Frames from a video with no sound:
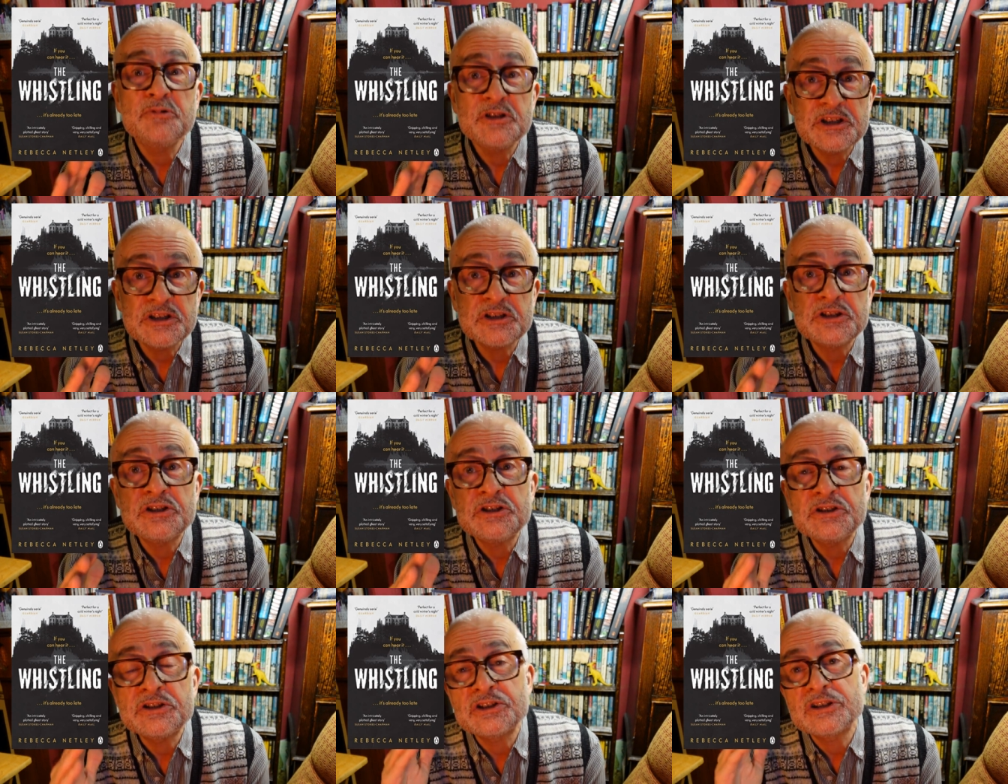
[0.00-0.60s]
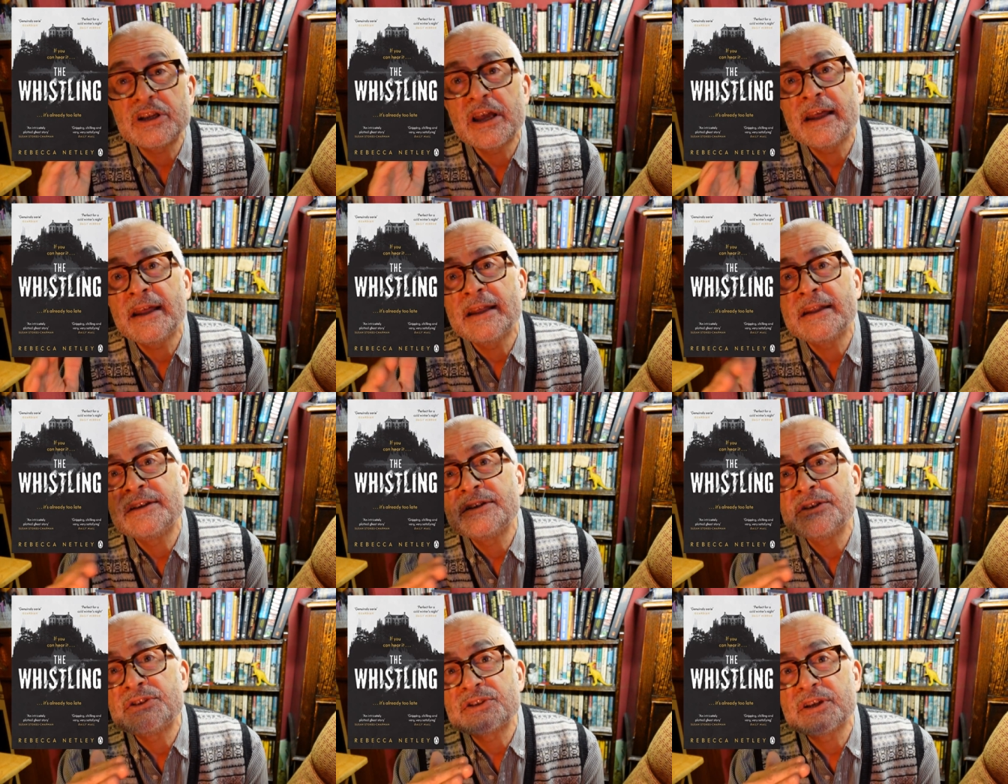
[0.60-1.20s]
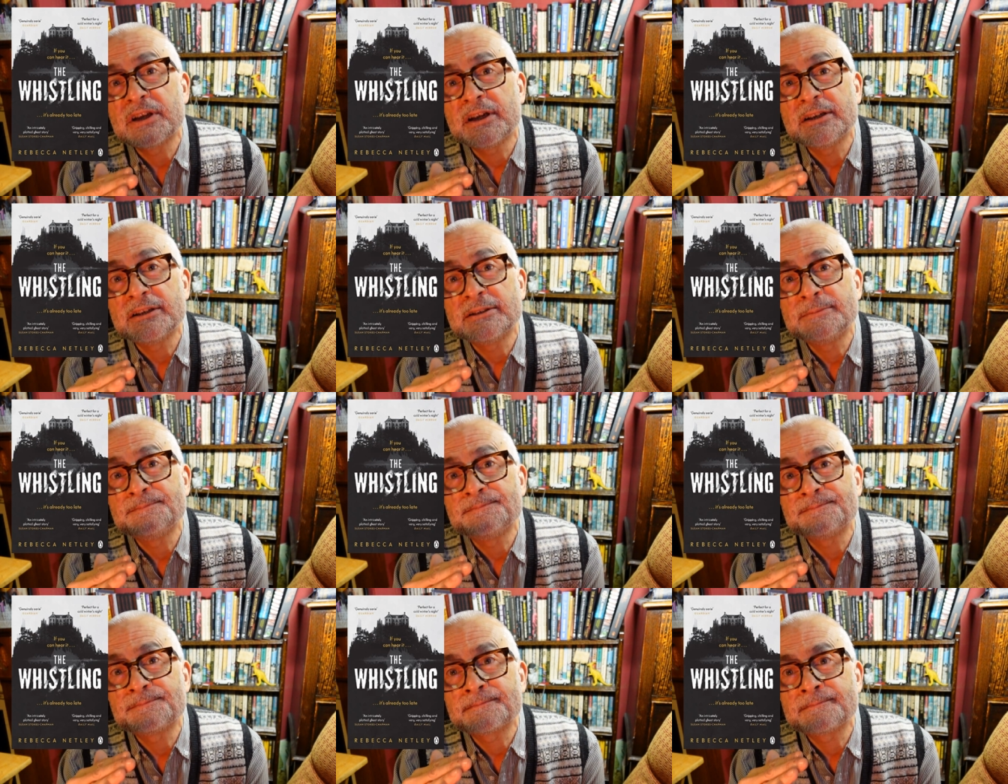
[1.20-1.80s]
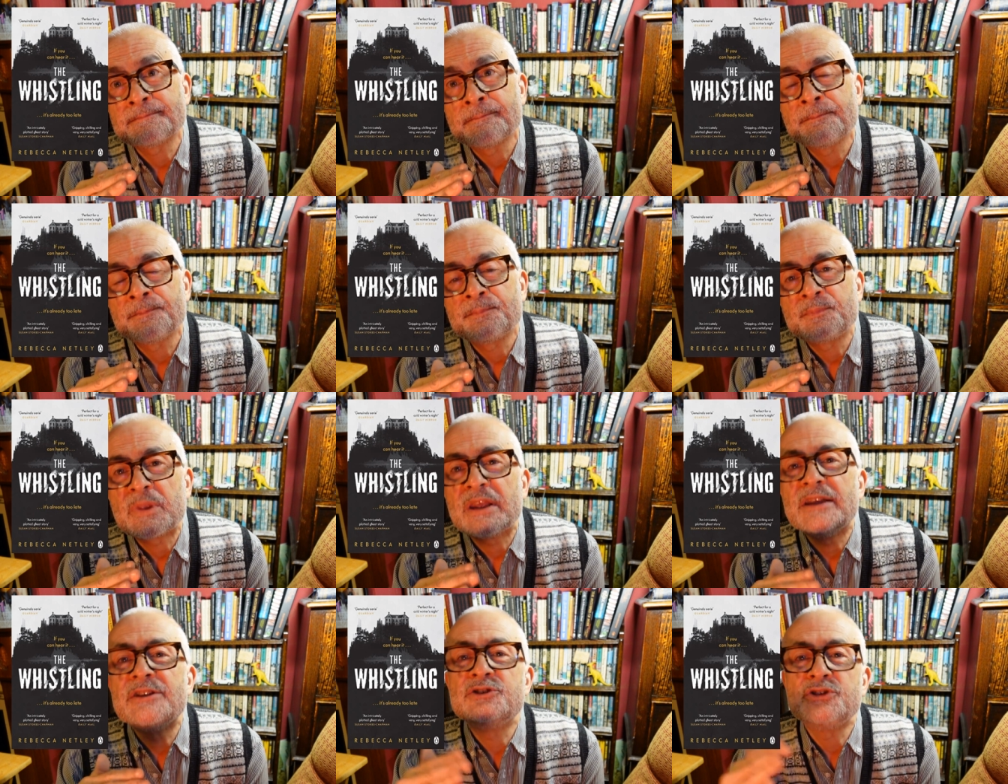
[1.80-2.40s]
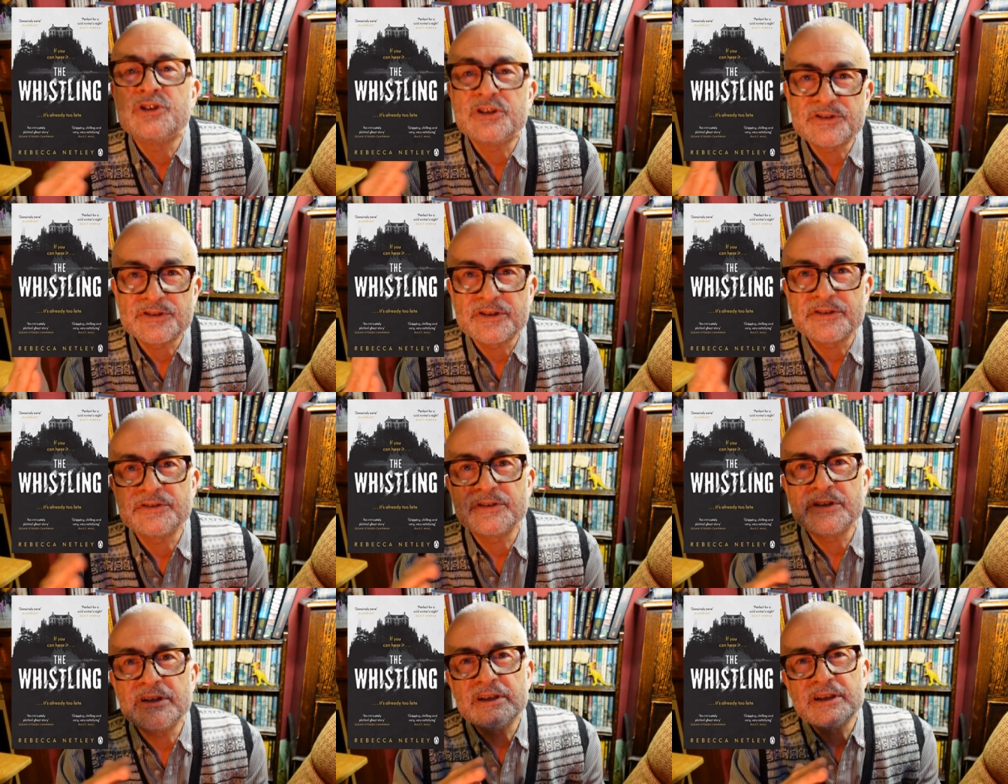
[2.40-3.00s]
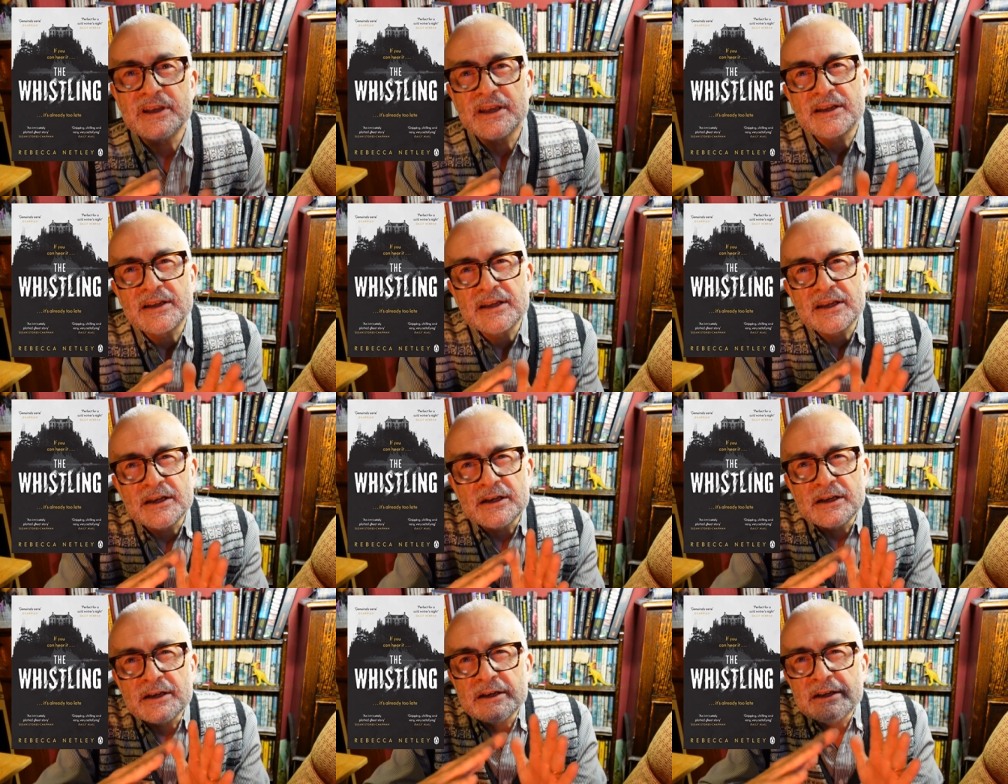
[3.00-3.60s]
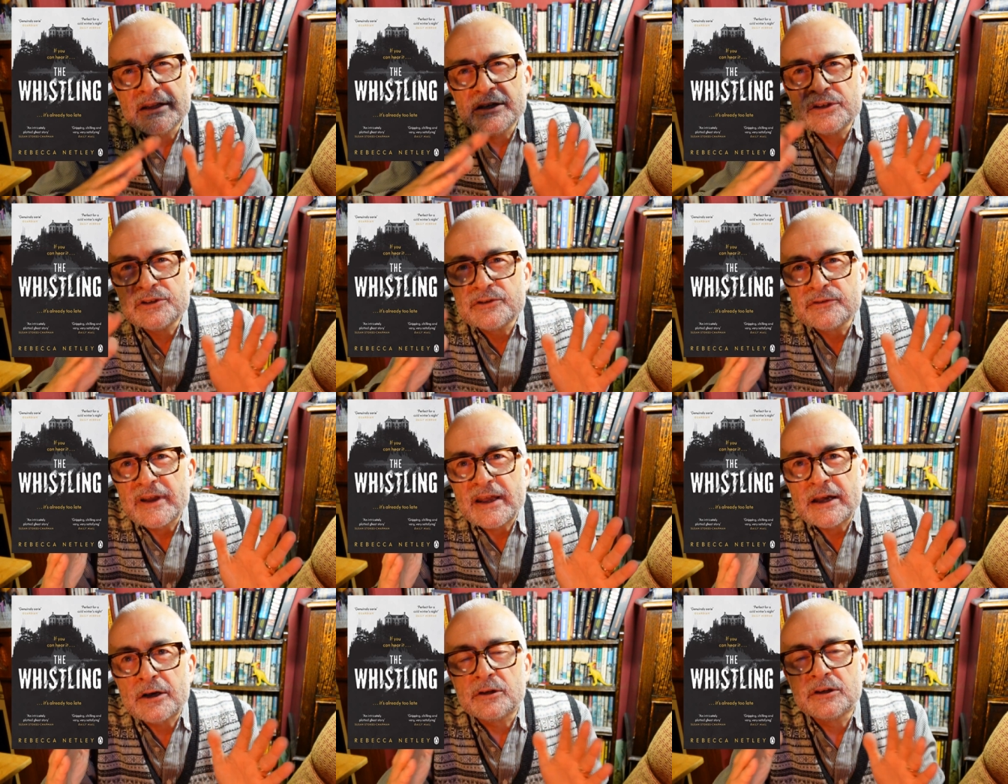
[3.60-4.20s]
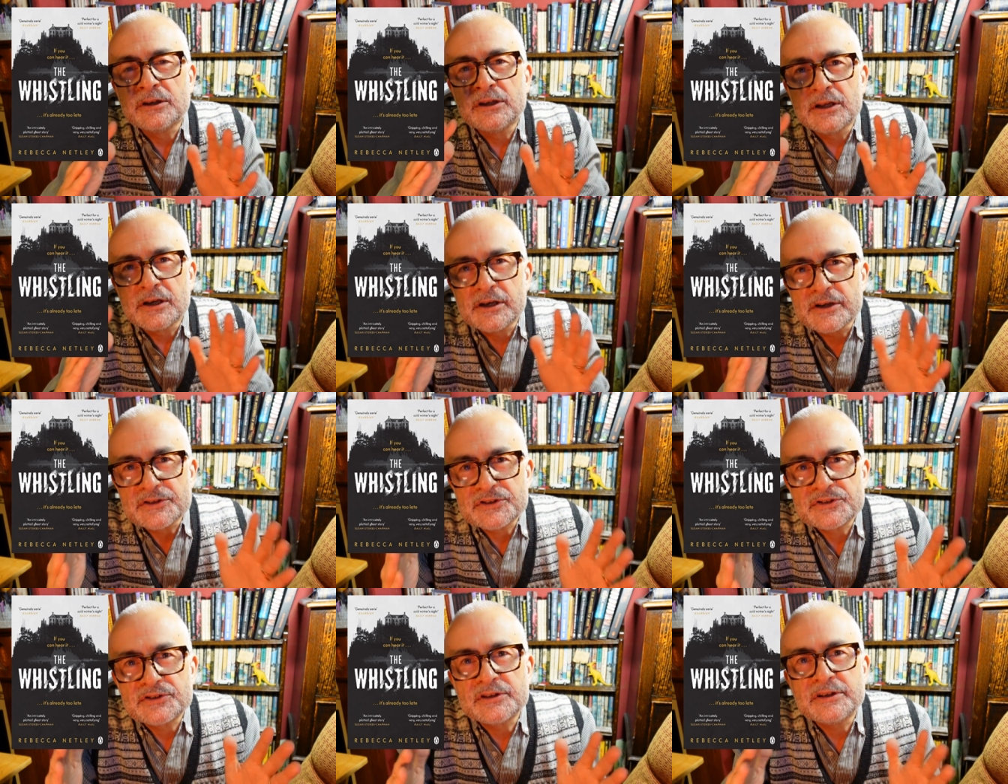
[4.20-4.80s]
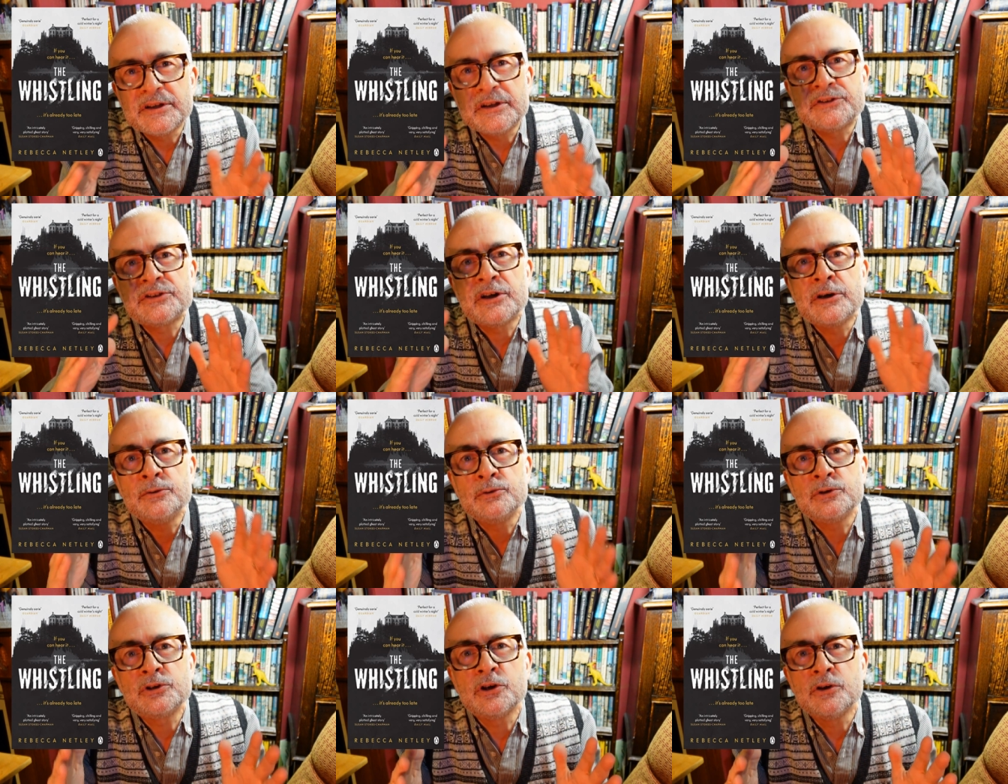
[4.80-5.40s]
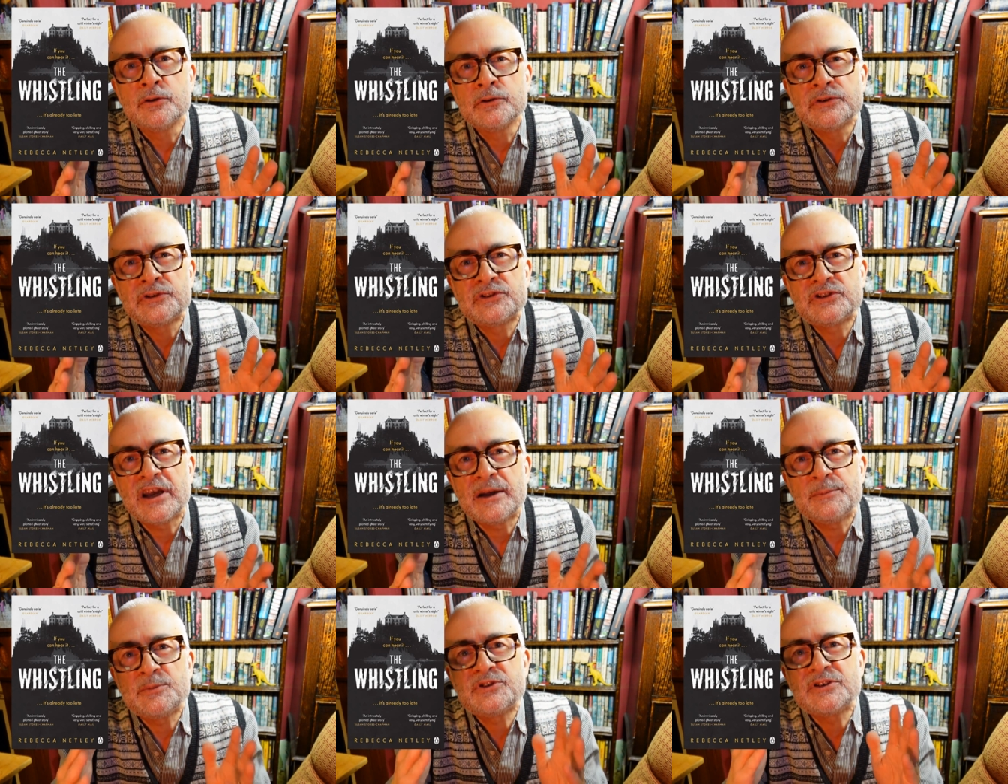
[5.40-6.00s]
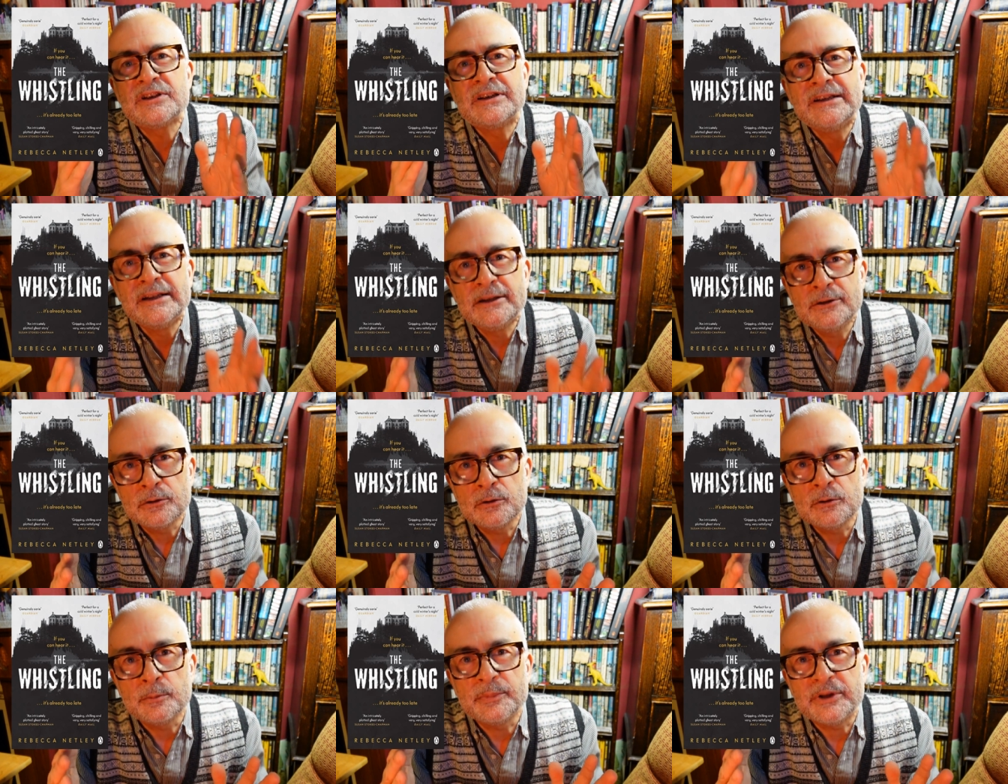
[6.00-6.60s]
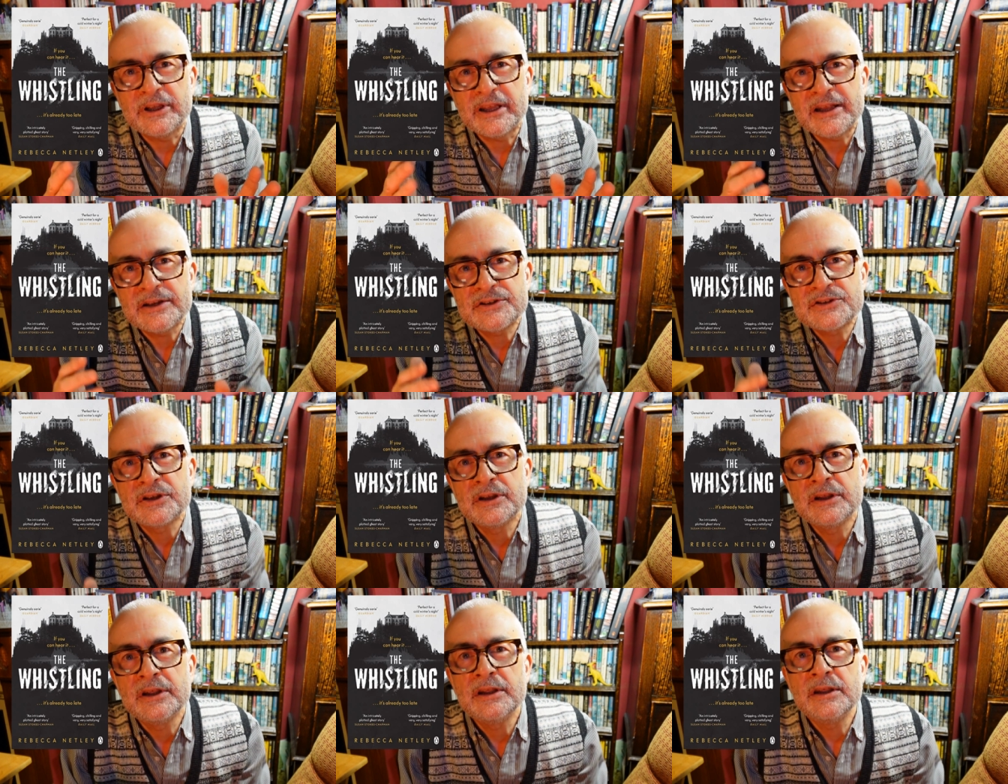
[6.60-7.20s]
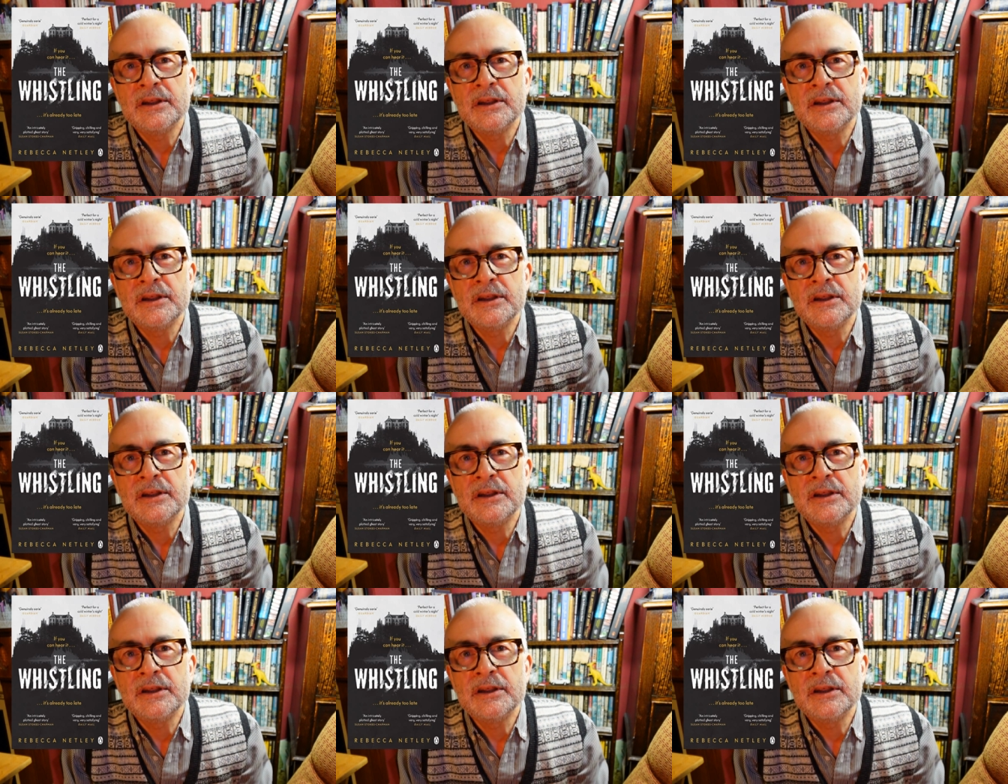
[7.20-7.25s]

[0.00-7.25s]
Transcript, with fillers: pretty good, and um, just I think it kind of outlasted its own concepts a little bit.